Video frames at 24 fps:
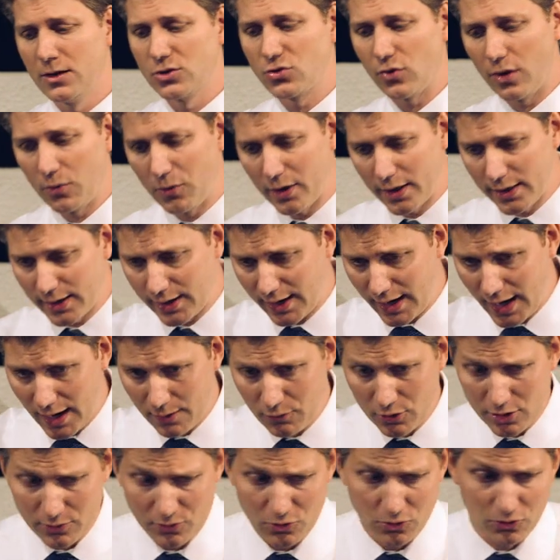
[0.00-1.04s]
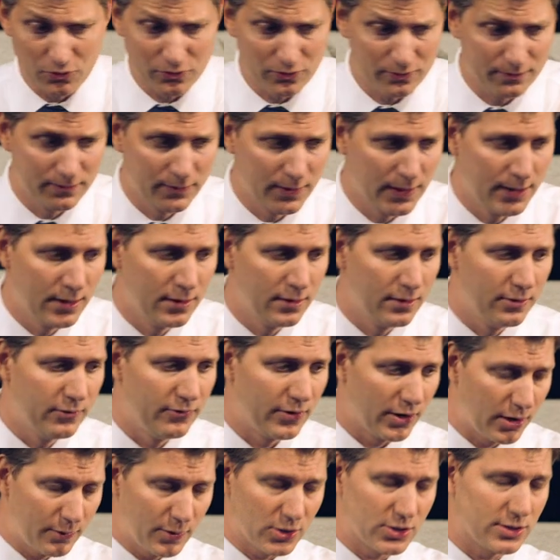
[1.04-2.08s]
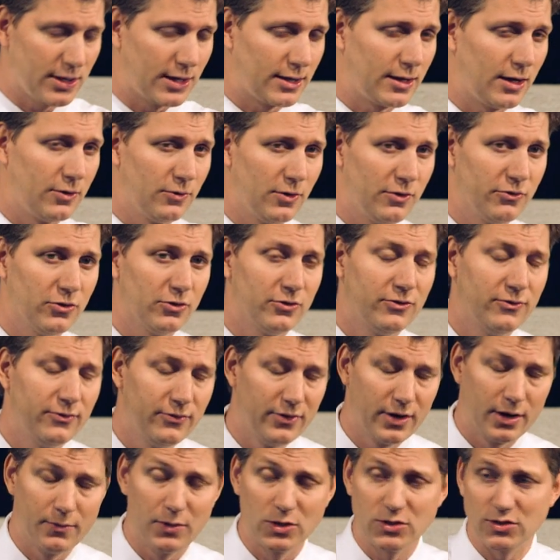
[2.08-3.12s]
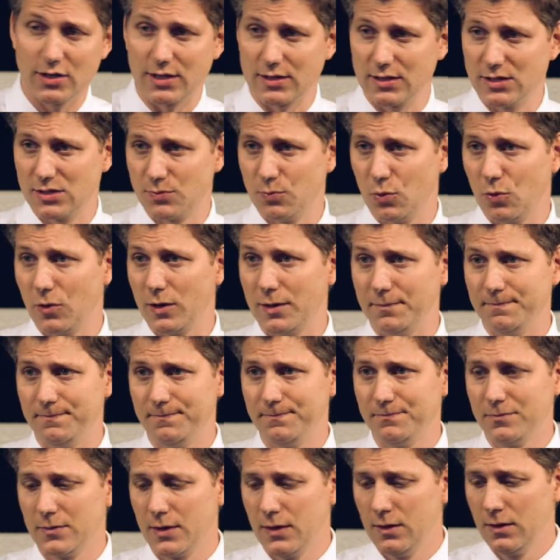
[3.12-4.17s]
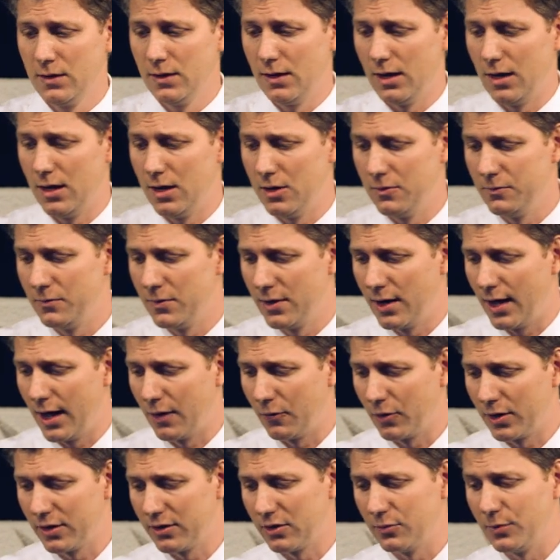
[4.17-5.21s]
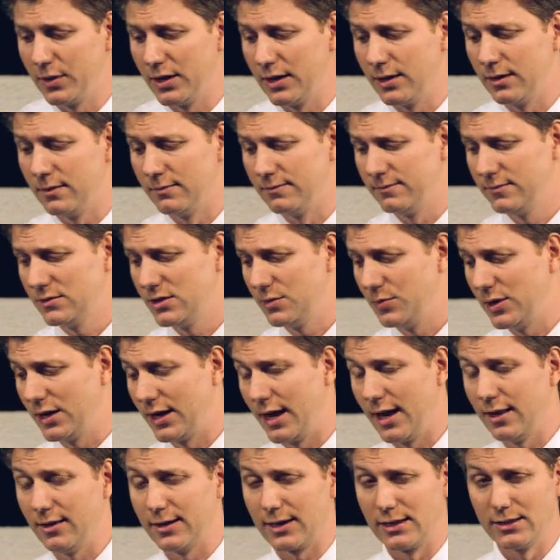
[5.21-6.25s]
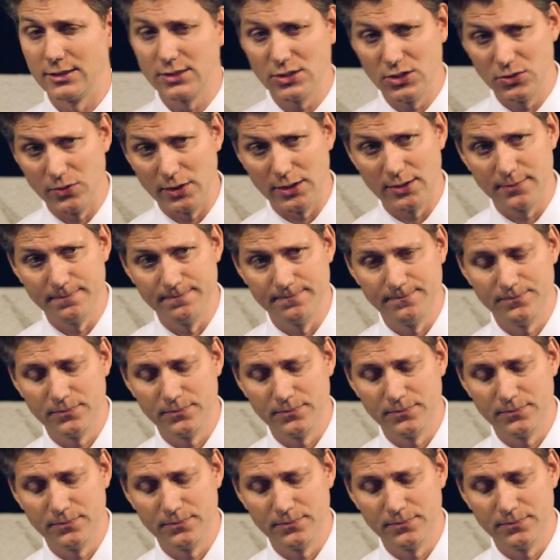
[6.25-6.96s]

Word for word: So I wanted the camera to move, very much like that river, very much like this boy. Um, I wanted there be, to be an elegance to it.